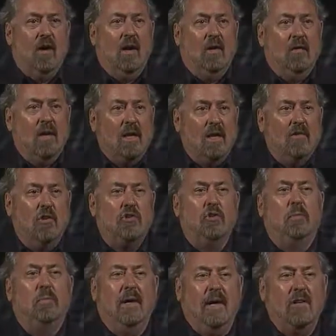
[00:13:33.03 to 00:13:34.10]
an individual
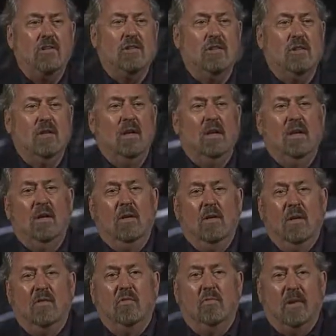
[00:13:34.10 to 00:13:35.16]
patient who
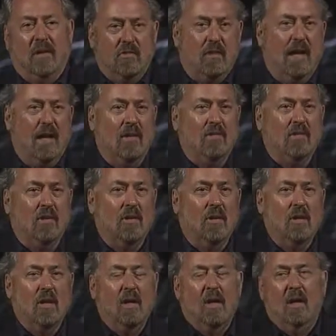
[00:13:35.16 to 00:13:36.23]
has breast cancer.
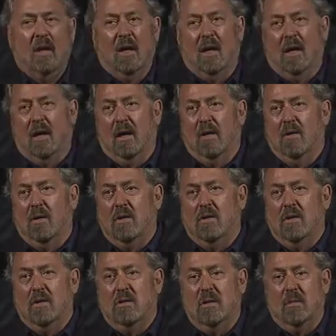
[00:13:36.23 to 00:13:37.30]

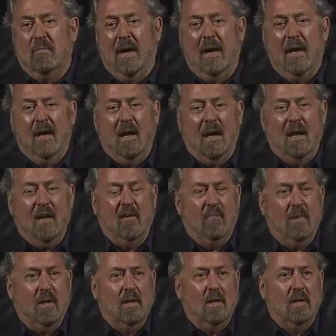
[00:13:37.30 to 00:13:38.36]
She may not have
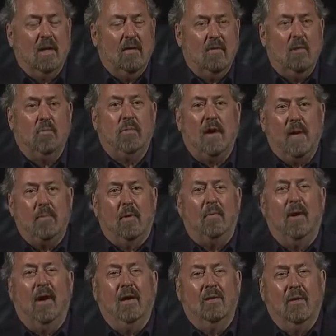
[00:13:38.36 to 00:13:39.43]
been given the proper
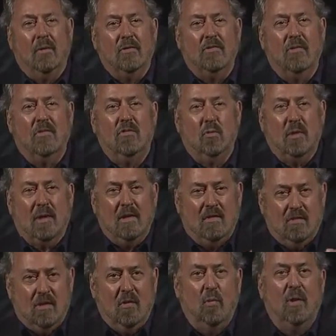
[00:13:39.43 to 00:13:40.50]
prognosis. We can
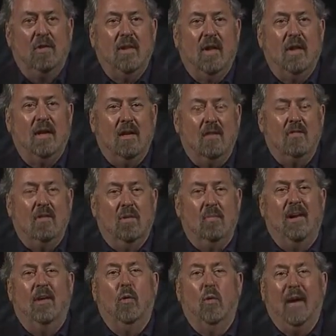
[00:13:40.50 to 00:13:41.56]
see what that is in a
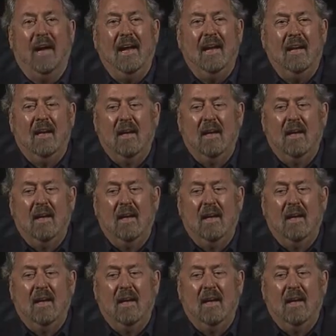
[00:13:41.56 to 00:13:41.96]
better way.